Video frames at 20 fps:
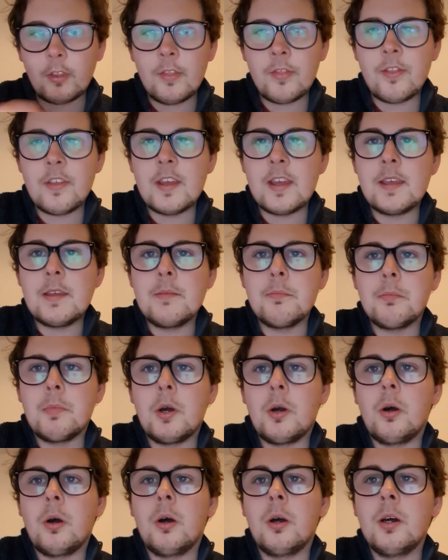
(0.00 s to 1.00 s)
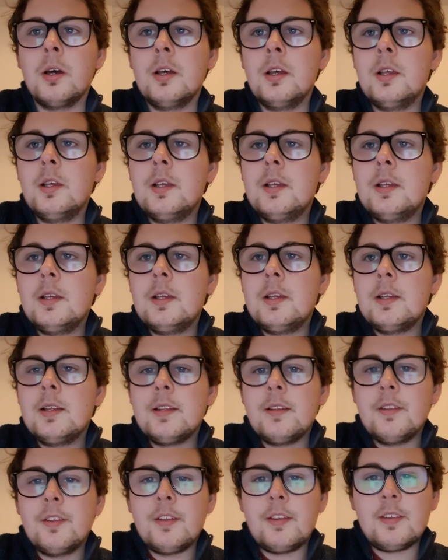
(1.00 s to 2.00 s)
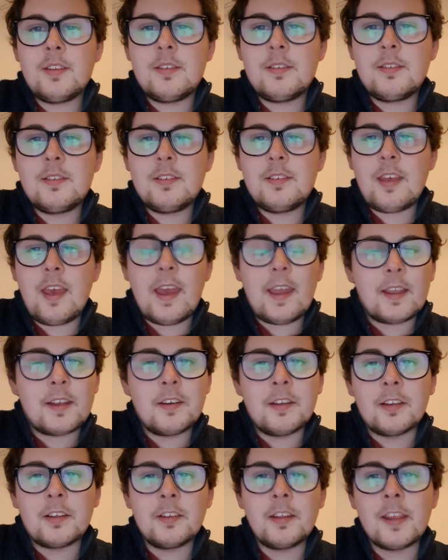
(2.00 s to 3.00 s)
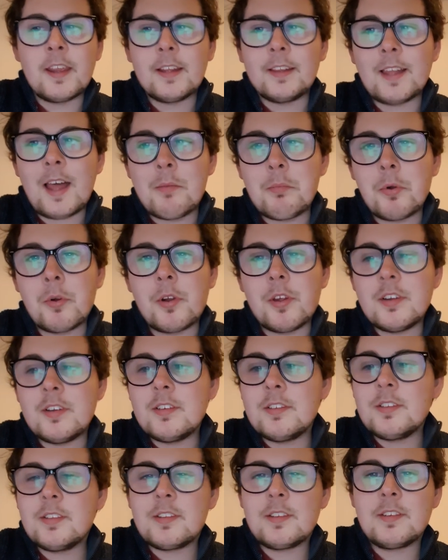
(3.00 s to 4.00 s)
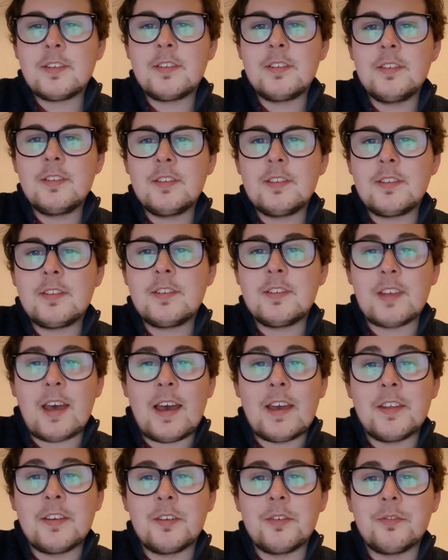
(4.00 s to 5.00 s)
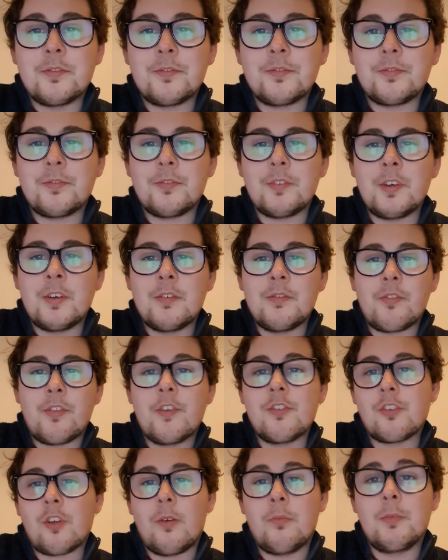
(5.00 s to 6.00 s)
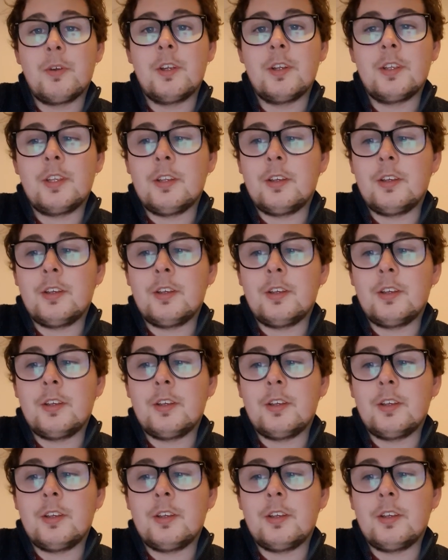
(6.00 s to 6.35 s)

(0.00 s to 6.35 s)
the more technically elaborate side of the genre,